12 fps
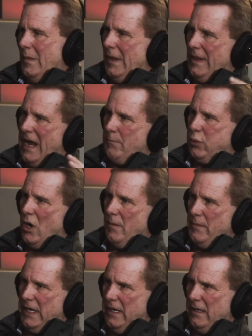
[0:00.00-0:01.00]
and that
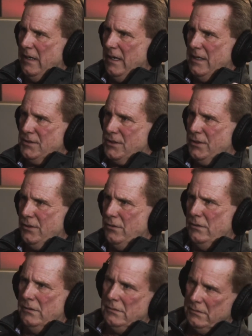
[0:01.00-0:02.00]
brought me
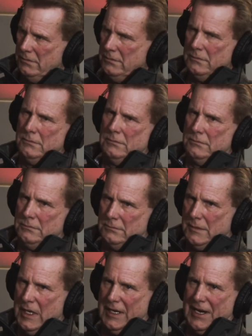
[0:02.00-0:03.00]
into
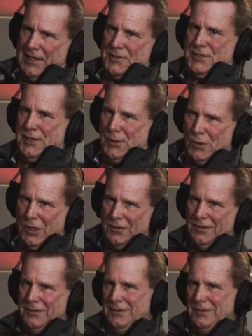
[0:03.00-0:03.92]
the Atlantic City world.